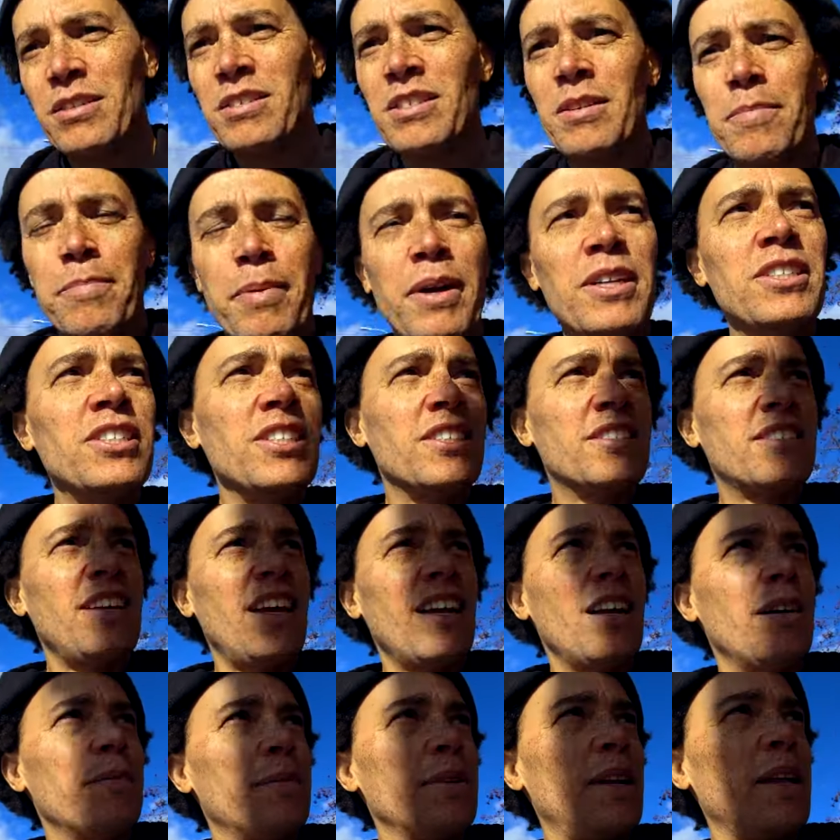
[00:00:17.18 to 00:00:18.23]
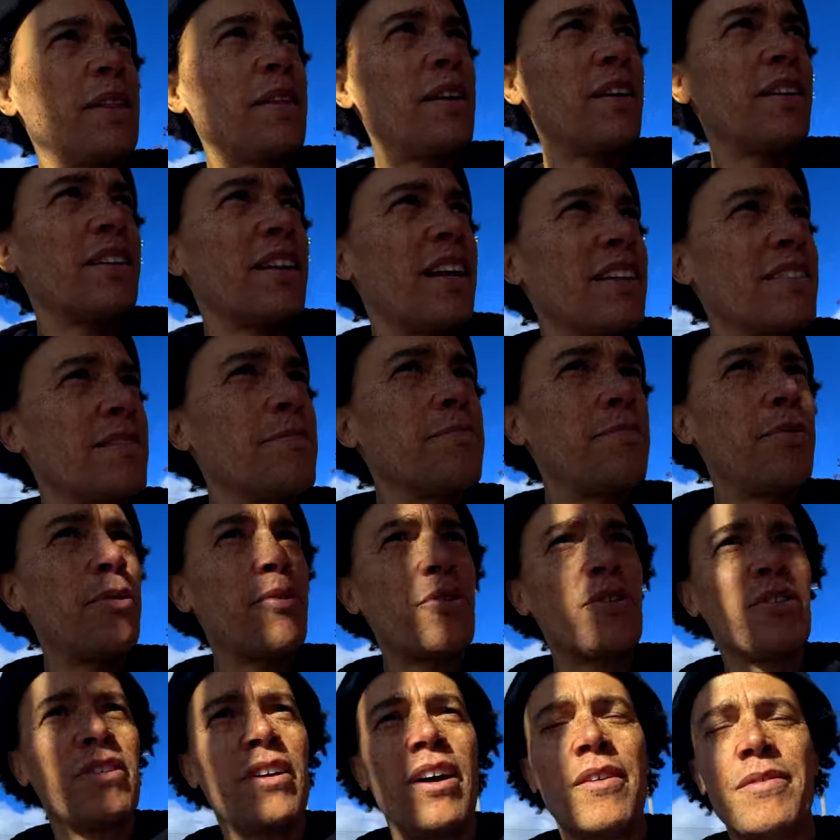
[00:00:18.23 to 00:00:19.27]
it's a budget setup, and I thought that's
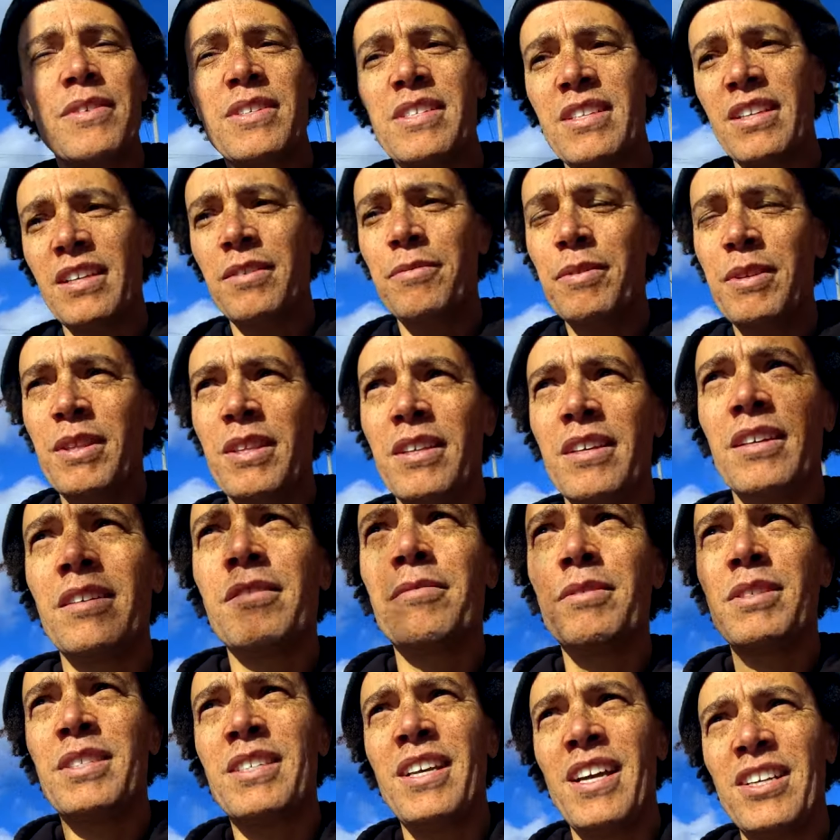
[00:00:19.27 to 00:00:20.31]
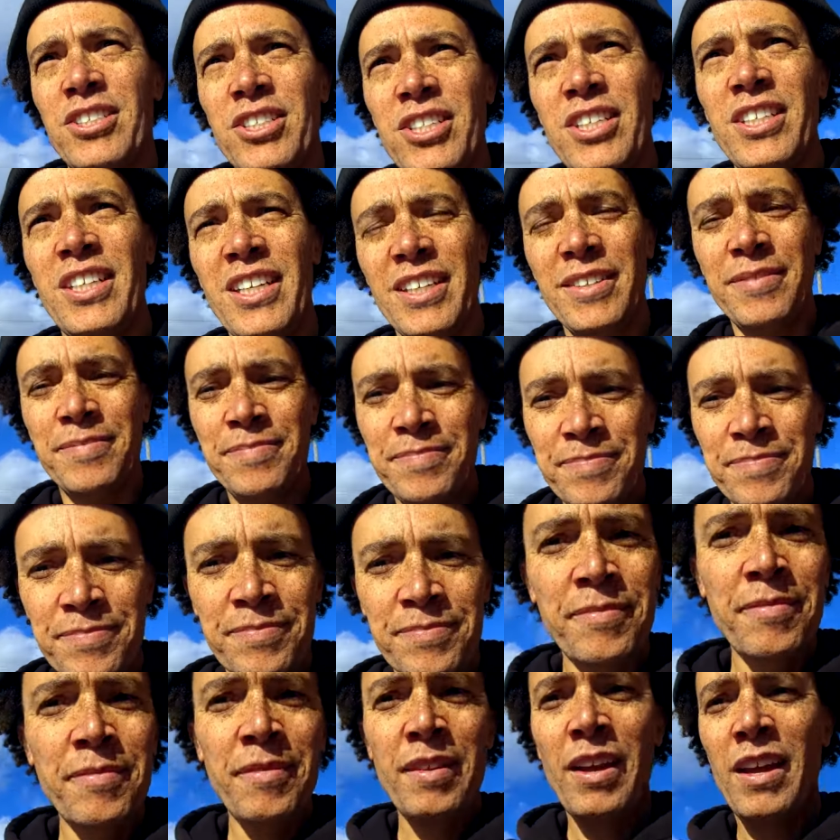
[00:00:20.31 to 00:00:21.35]
important, obviously, with the recession and
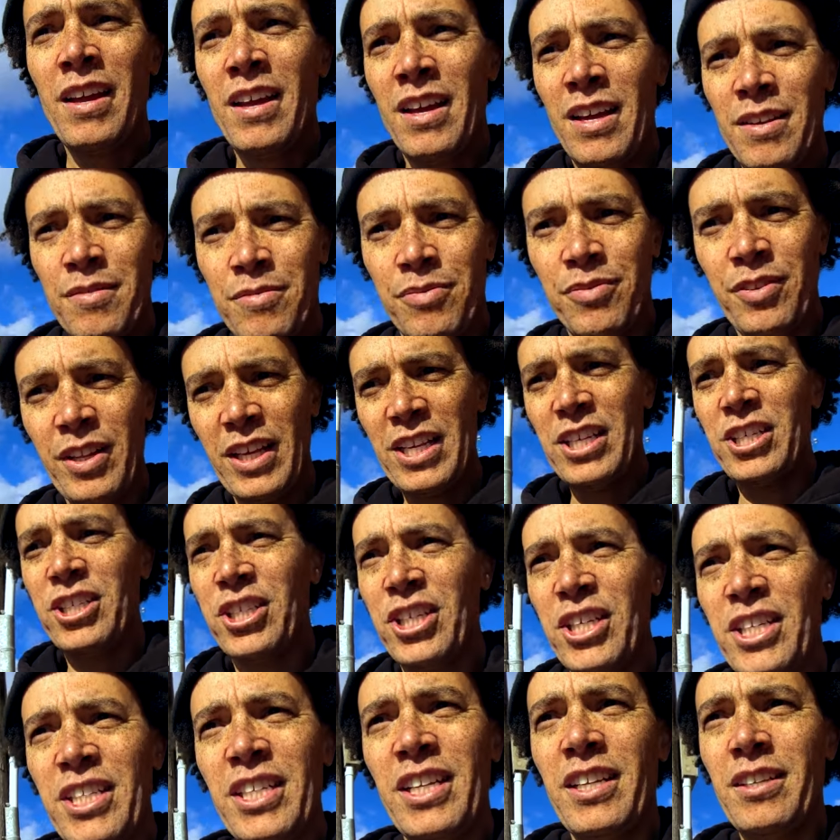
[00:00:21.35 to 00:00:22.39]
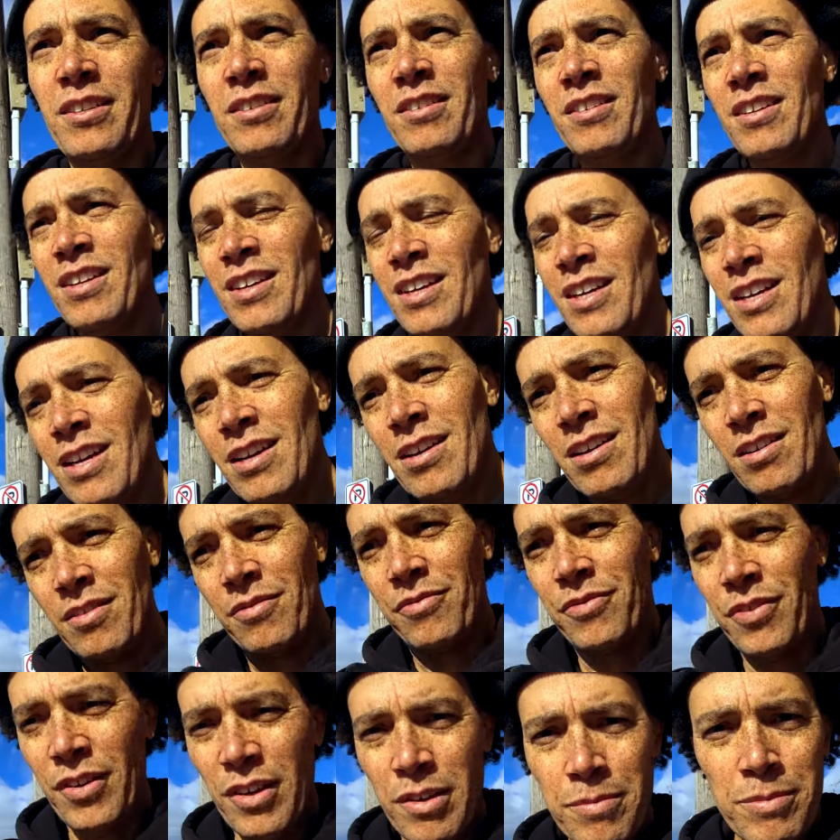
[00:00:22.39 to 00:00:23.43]
inflation and
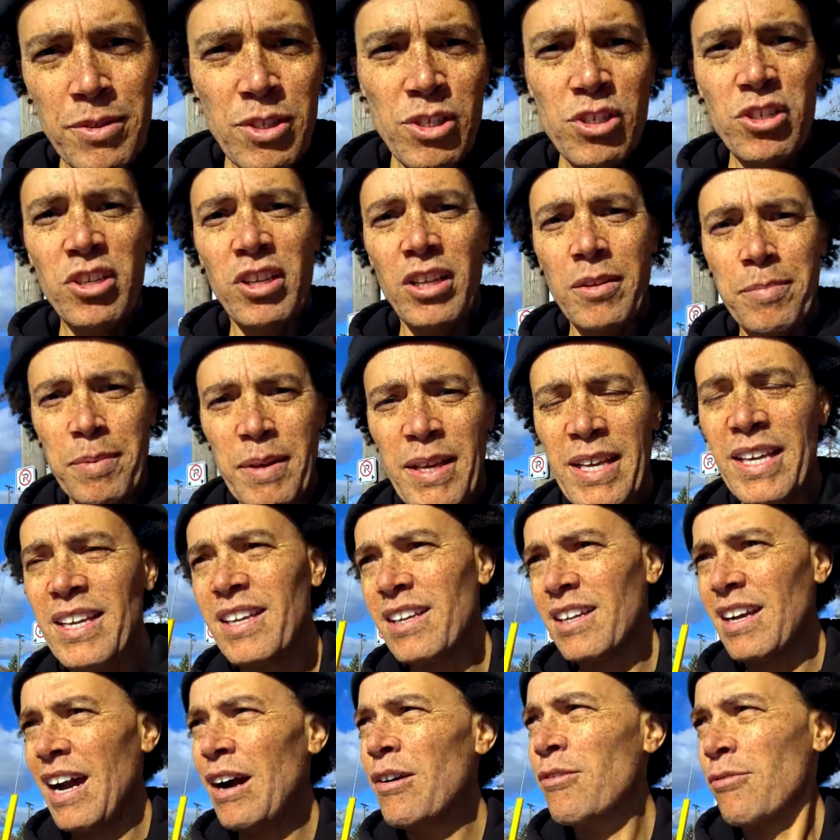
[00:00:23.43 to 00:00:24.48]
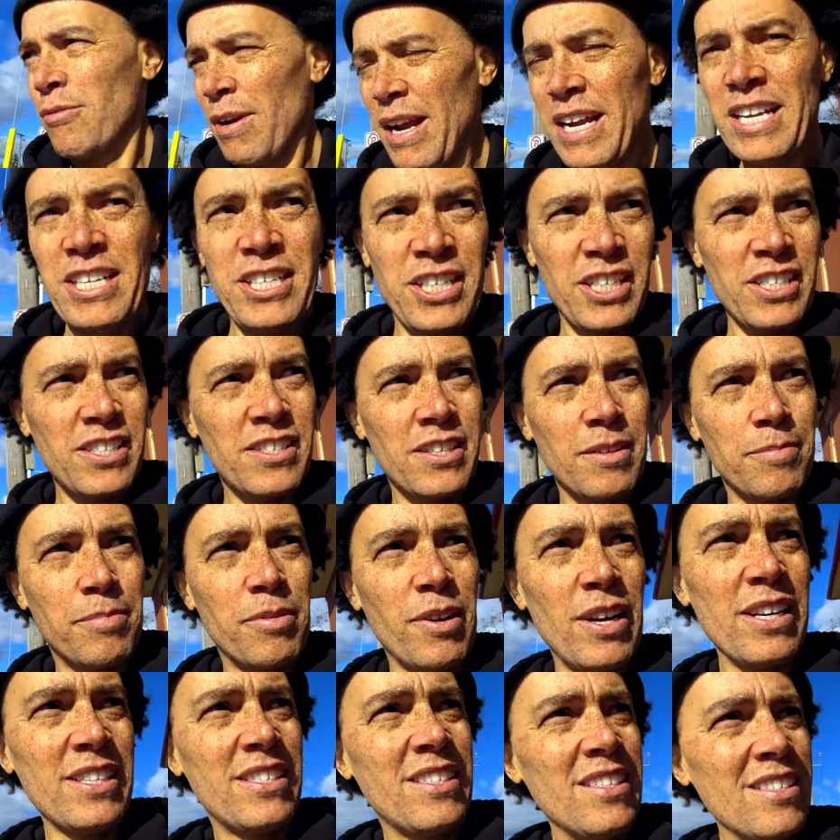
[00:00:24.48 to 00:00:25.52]
film usually being outrageous, the
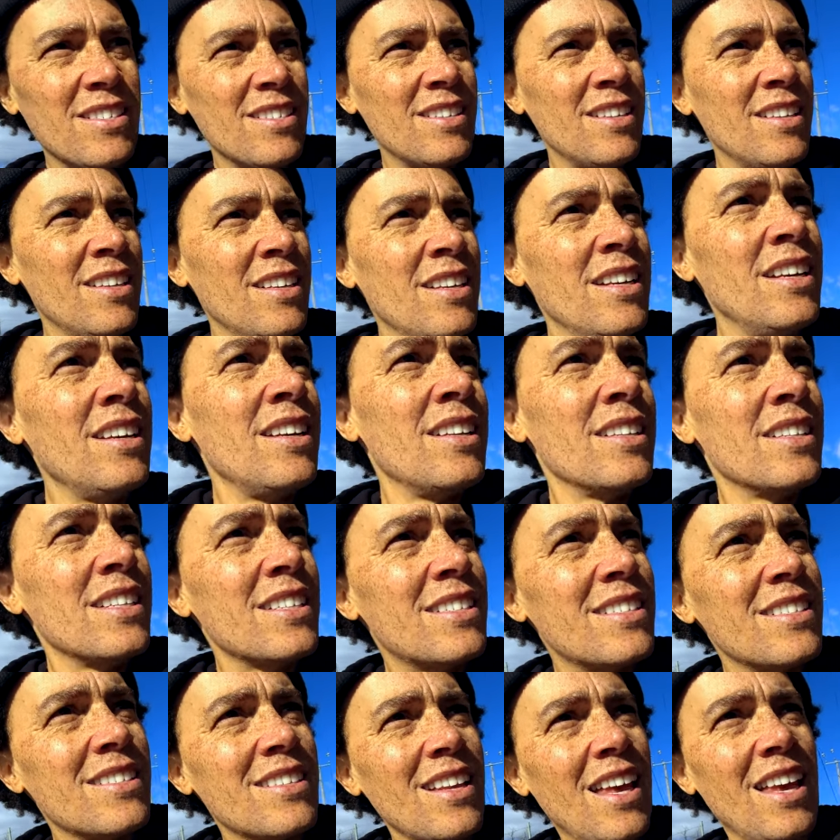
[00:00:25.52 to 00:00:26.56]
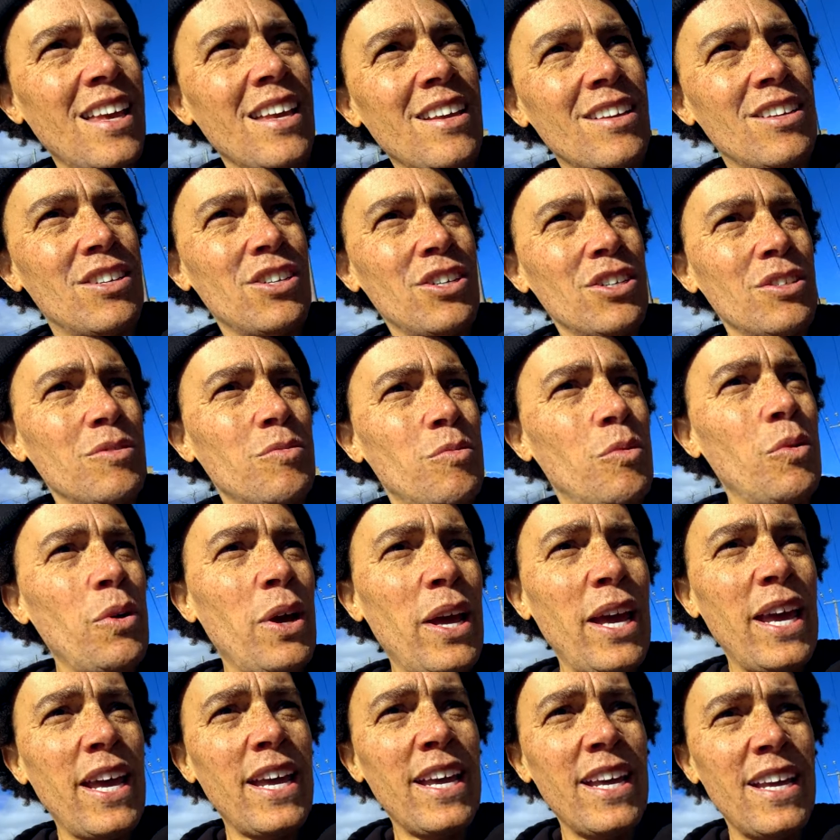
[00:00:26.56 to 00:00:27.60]
prices. This is a good
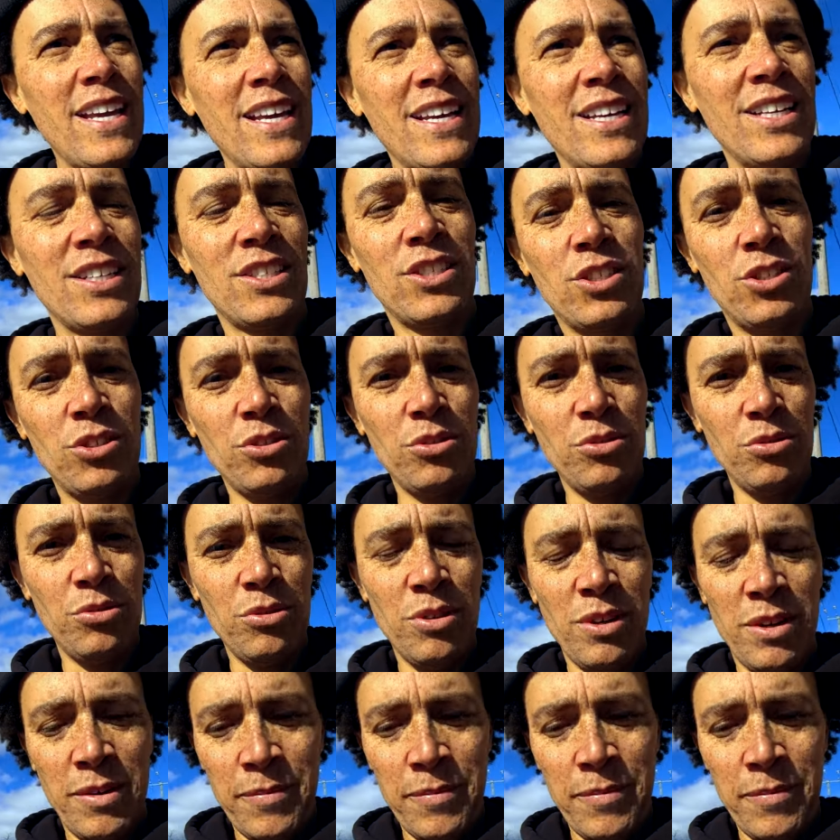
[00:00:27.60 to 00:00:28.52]
way to